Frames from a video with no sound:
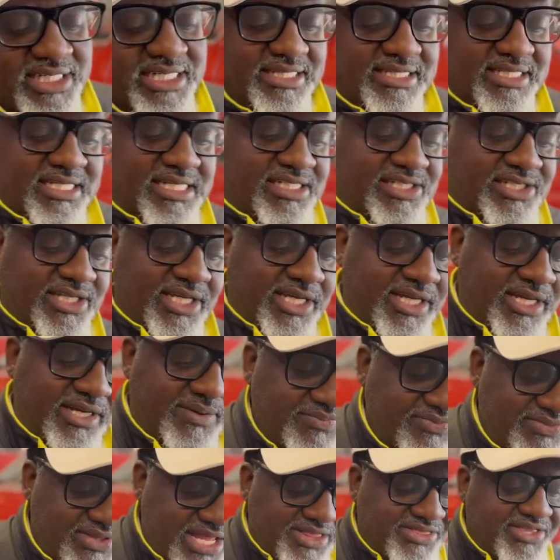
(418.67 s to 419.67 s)
at this here.
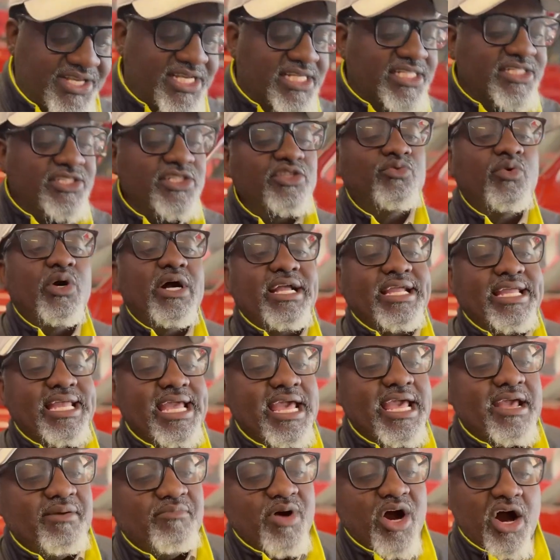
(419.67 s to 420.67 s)
Now this is what
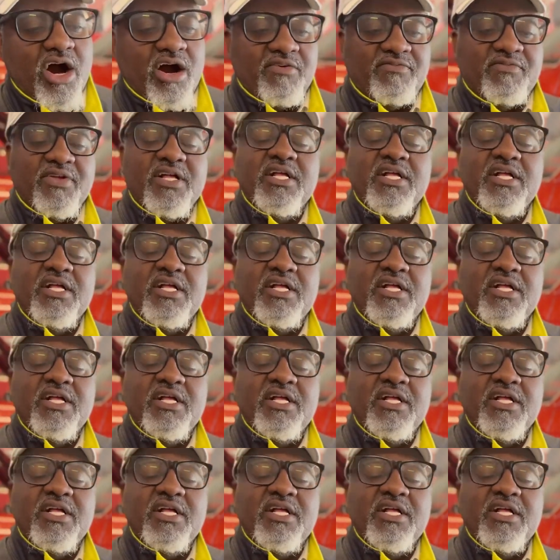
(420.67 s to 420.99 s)
came off.